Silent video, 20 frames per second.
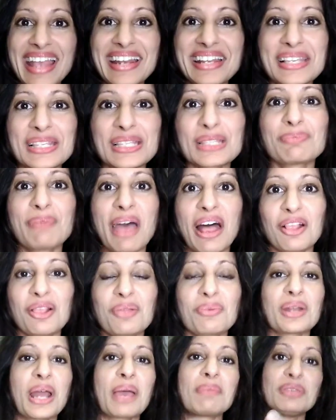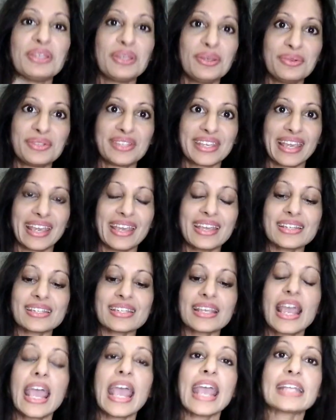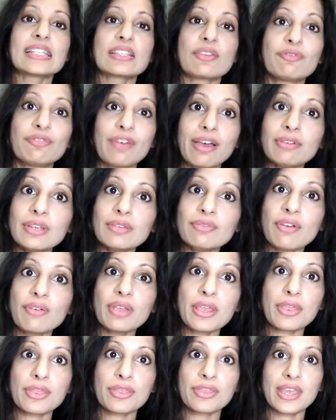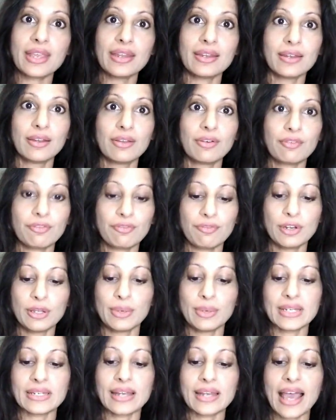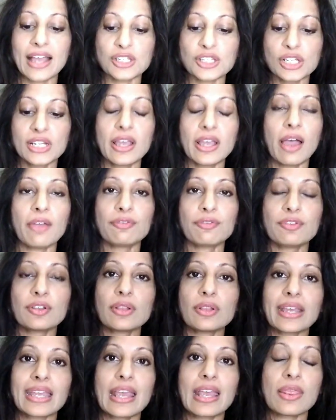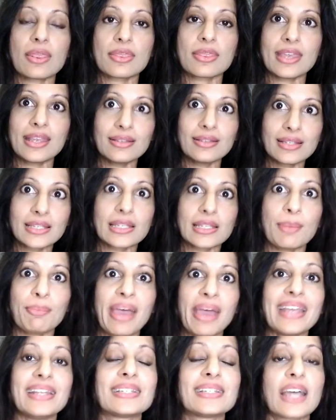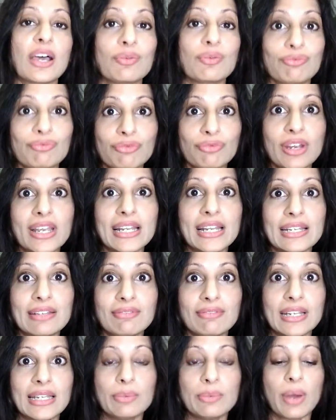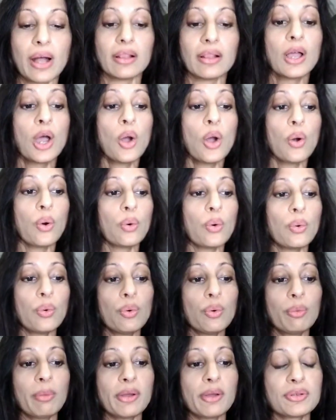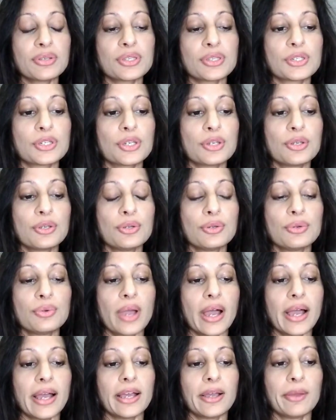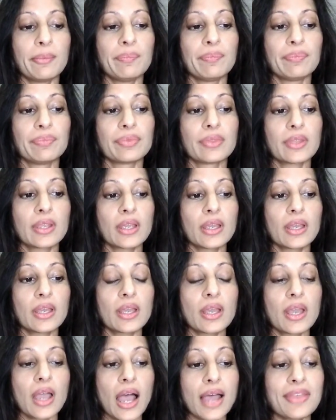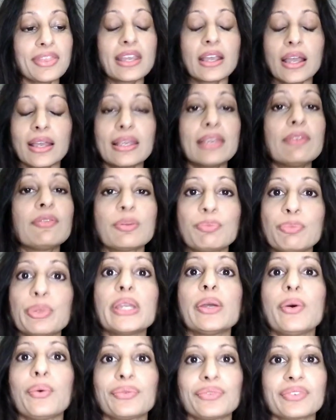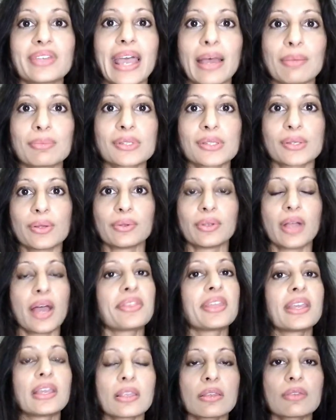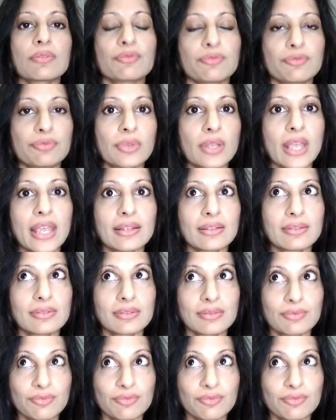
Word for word: any smell when I'm using it. It's a very very thin fluid, and actually I feel like it thins the paint down really really well, almost to um, I think even beyond Gamsol. I think it's, it